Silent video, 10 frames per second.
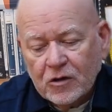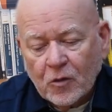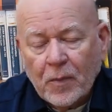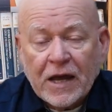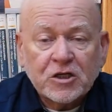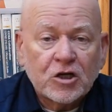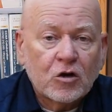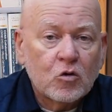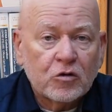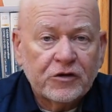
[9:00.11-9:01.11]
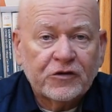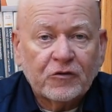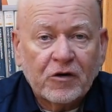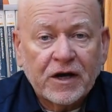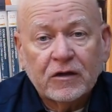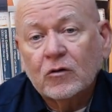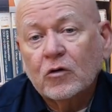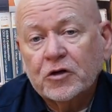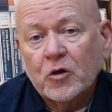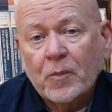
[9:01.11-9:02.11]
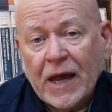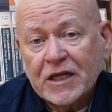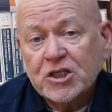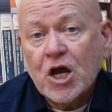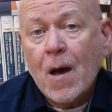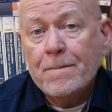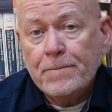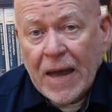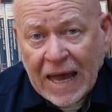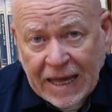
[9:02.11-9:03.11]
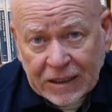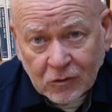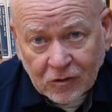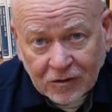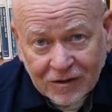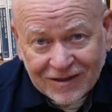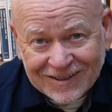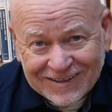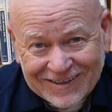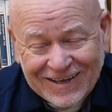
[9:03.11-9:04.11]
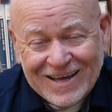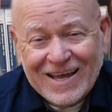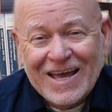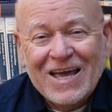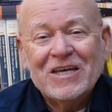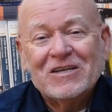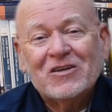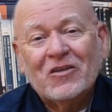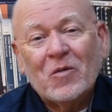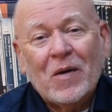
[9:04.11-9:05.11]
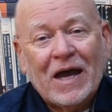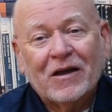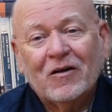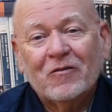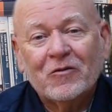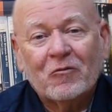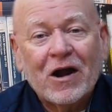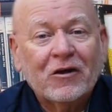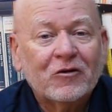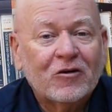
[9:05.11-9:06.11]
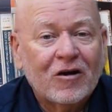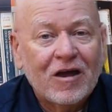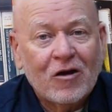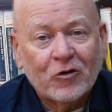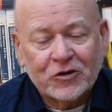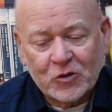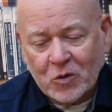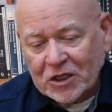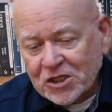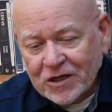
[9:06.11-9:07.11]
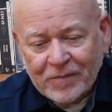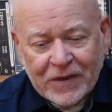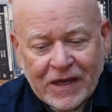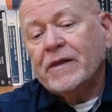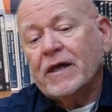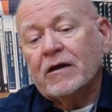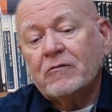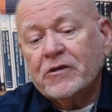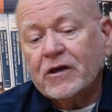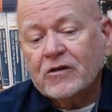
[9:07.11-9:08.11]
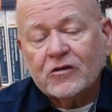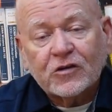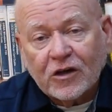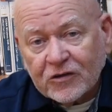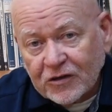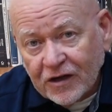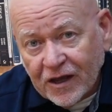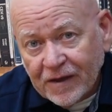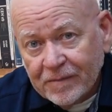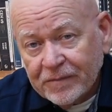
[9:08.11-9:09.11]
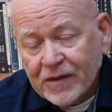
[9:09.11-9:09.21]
your patch cords around on your patch panel into the back of the router or switch. Now, everything I discussed today,